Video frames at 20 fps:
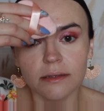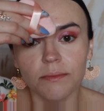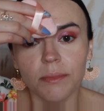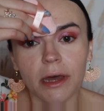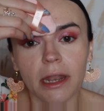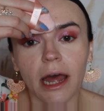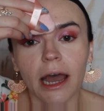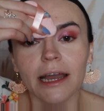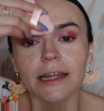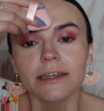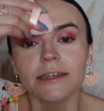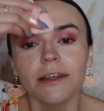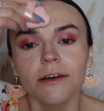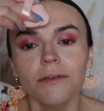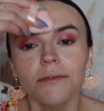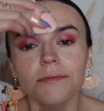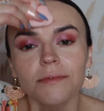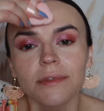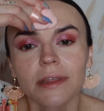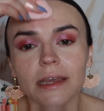but I
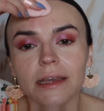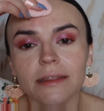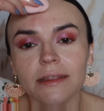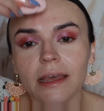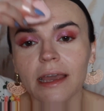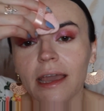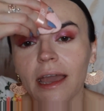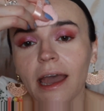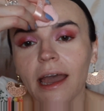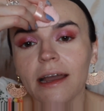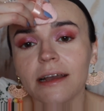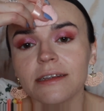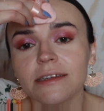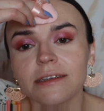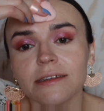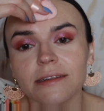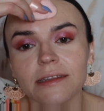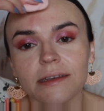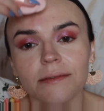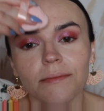don't think they
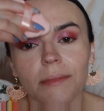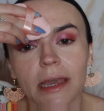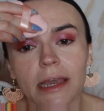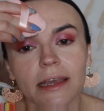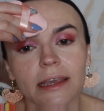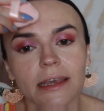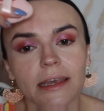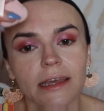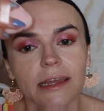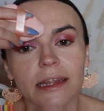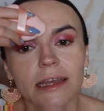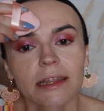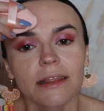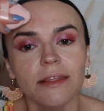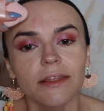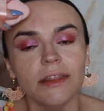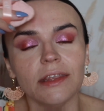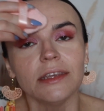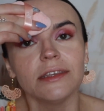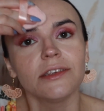actually make it
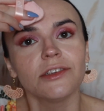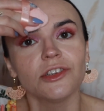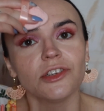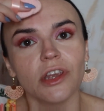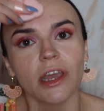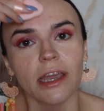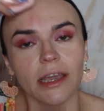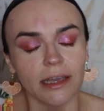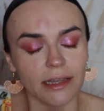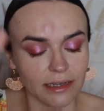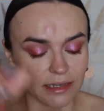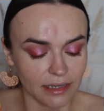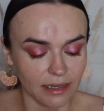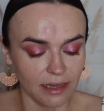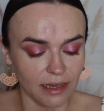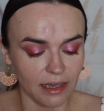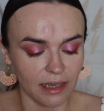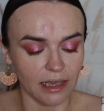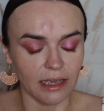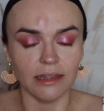in this shade
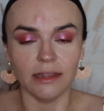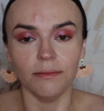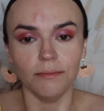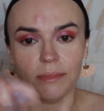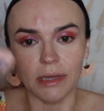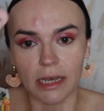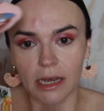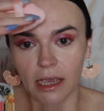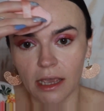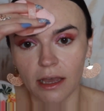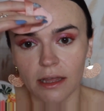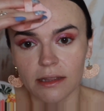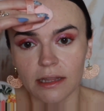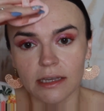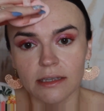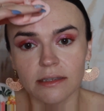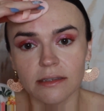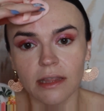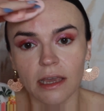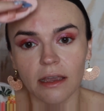in the mini
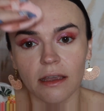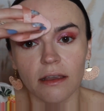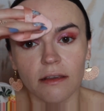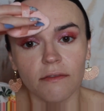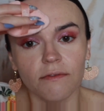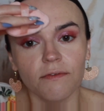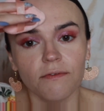unless they